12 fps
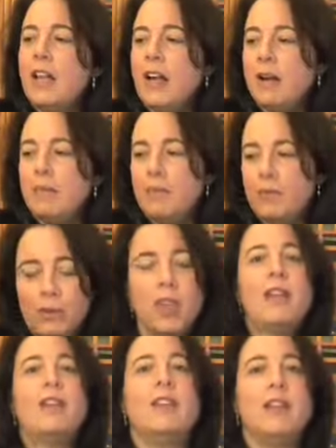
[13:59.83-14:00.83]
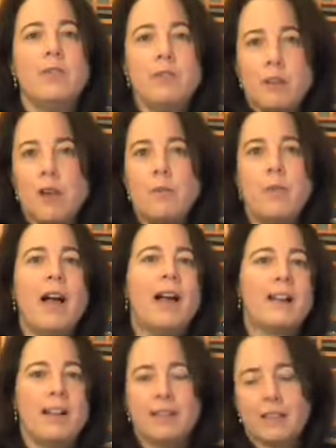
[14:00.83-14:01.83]
If you're lucky, you'll have a
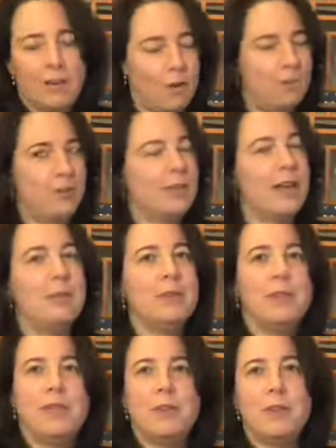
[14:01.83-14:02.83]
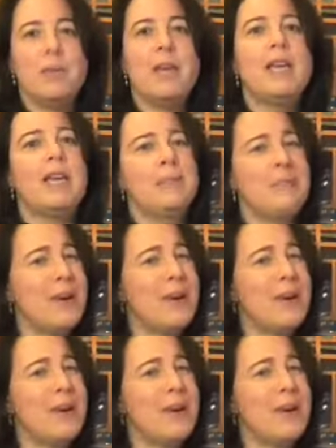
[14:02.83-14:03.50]
clawback, and hopefully that will save your bacon,